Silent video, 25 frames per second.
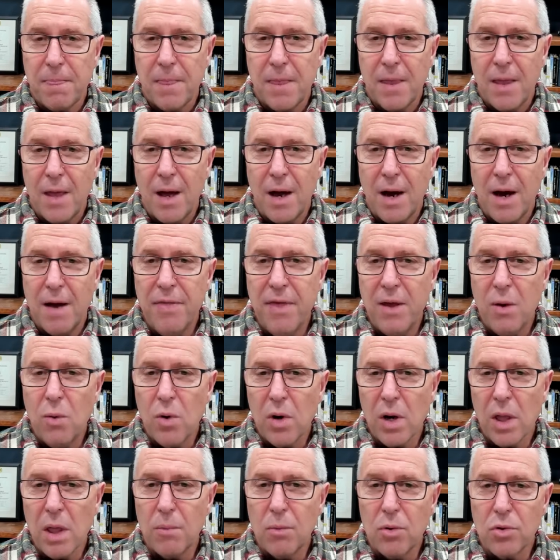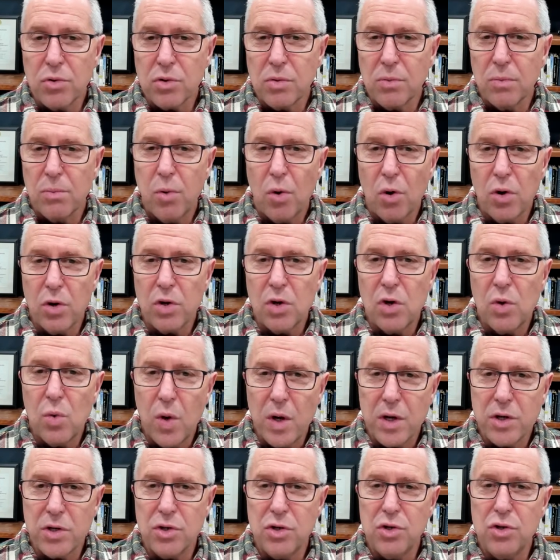I think one of the most important
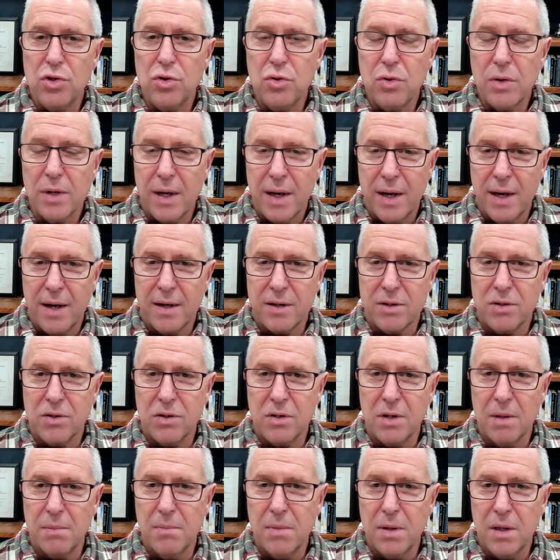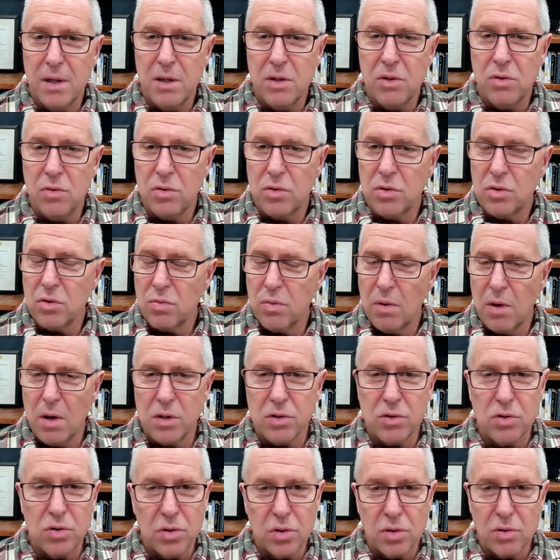questions you can ask somebody who just
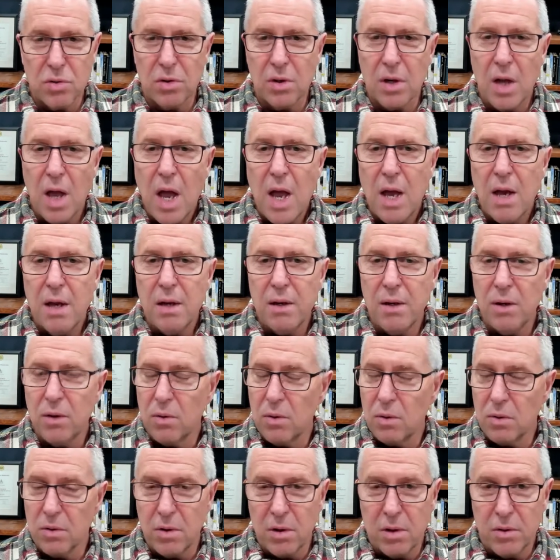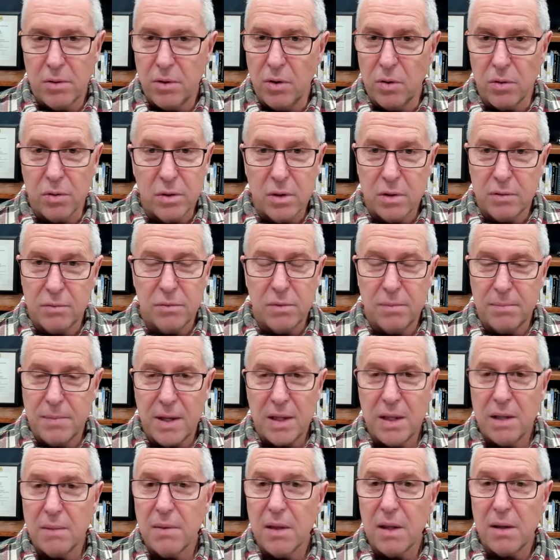walks in the door, or you met
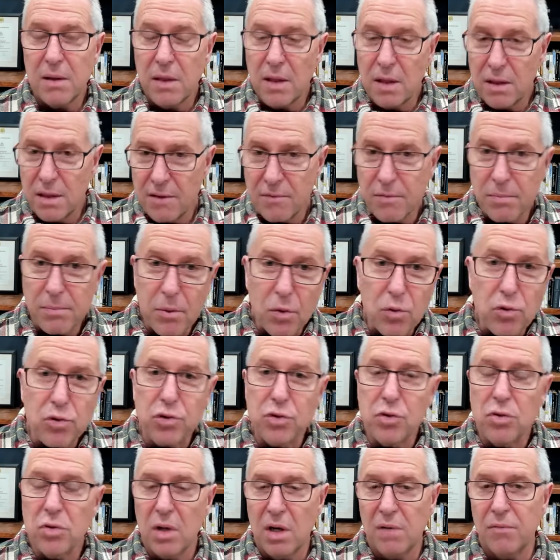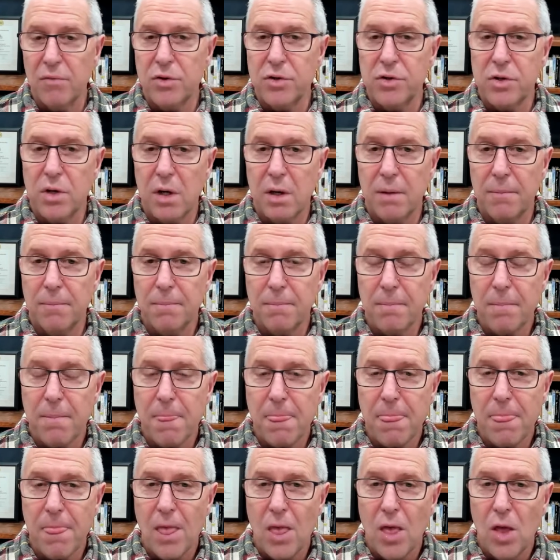them and they've approached you looking for a job,
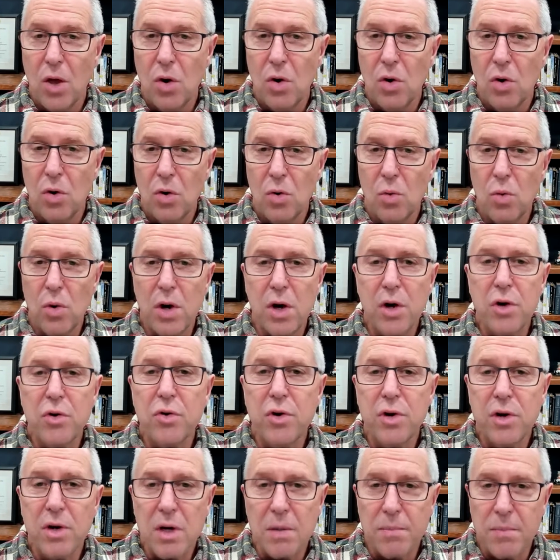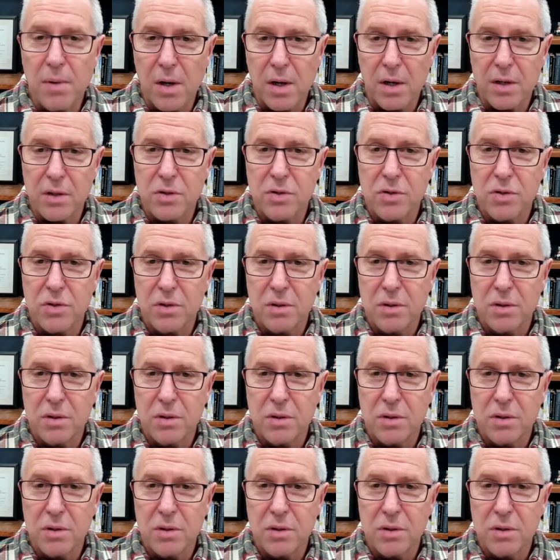where did you hear about us?